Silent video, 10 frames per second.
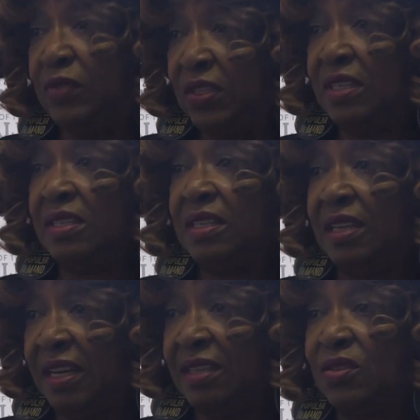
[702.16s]

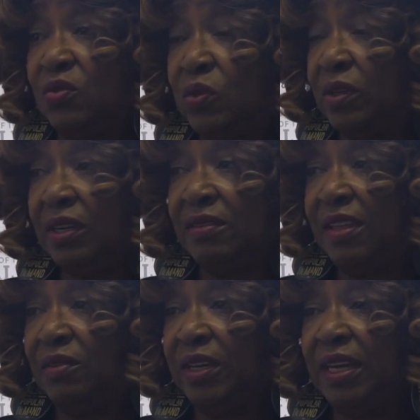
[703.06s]
citizen has to work. I
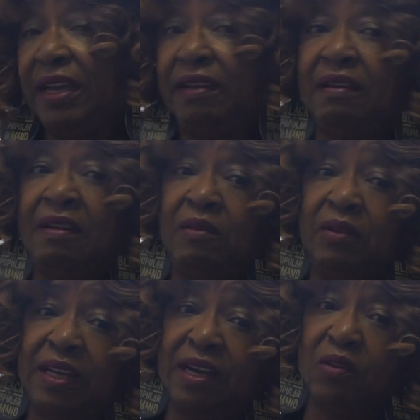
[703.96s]
think we can't rely